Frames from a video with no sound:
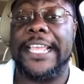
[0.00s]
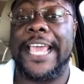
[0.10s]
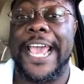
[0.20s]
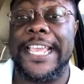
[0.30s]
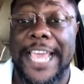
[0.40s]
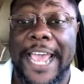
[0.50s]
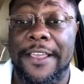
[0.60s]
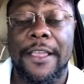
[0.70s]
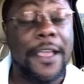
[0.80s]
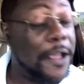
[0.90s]
and
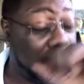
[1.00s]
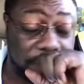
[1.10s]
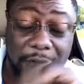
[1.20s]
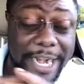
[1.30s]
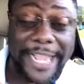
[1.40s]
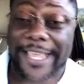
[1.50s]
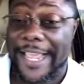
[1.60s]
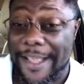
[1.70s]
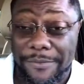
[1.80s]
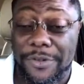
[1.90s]
I'm sorry, not
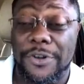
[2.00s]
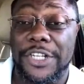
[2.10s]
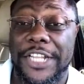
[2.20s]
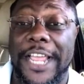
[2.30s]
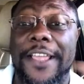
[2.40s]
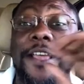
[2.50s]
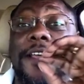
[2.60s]
KK, I'm gonna say,